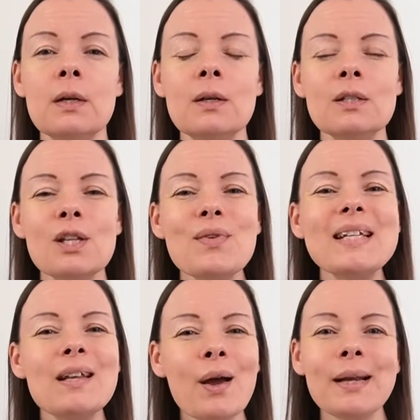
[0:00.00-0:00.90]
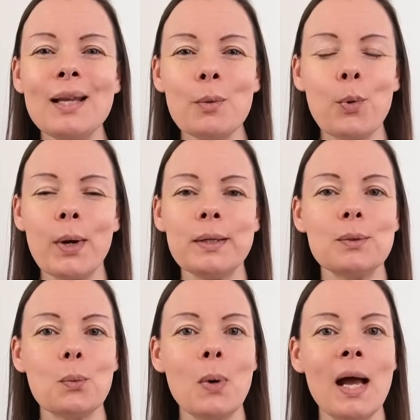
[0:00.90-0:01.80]
So there is likely a point
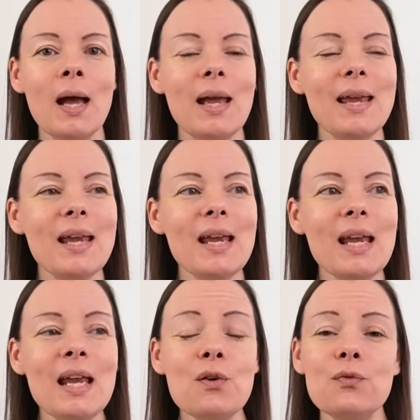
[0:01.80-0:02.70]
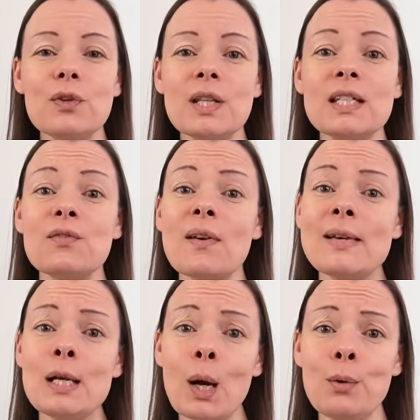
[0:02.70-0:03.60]
where, if there's a
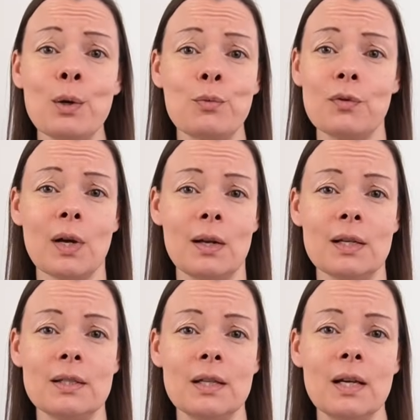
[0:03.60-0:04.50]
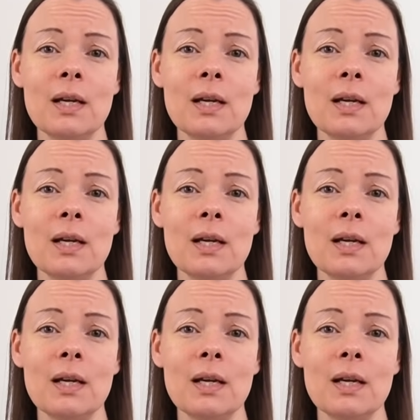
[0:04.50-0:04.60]
very low number of colours,